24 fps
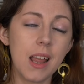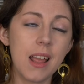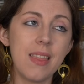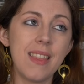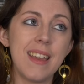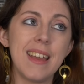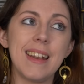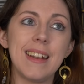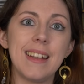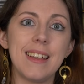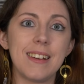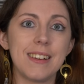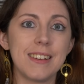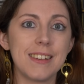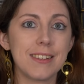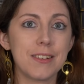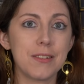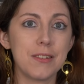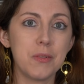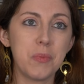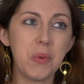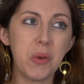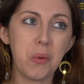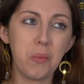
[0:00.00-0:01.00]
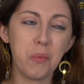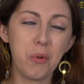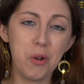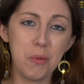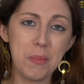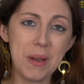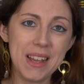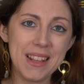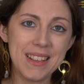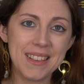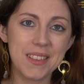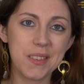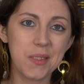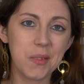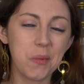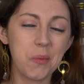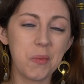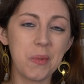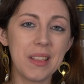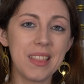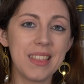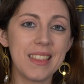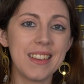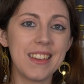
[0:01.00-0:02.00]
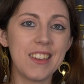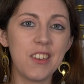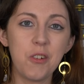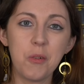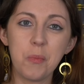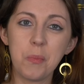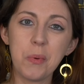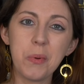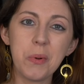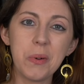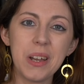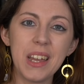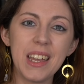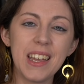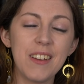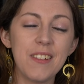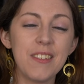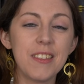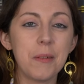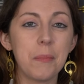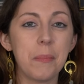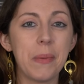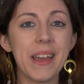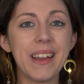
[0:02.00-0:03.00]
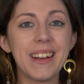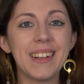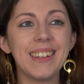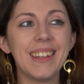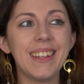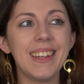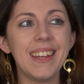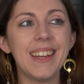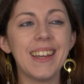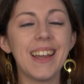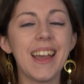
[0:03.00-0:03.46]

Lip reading: and then there's going to be a romance with the cute boy who's apparently